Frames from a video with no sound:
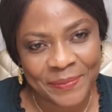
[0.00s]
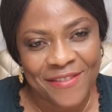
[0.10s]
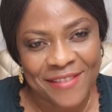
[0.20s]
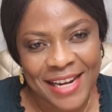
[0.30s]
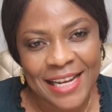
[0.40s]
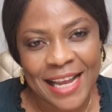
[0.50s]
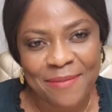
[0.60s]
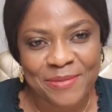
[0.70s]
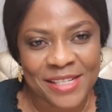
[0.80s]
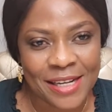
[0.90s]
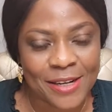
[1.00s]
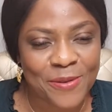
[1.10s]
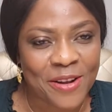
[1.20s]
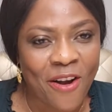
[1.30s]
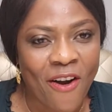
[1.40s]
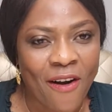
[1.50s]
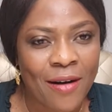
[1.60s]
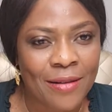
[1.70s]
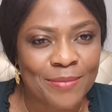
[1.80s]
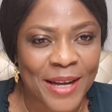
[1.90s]
Really appreciate it with
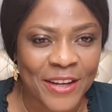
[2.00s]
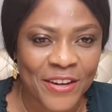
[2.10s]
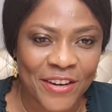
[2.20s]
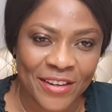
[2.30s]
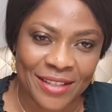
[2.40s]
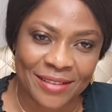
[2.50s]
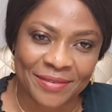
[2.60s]
all my heart.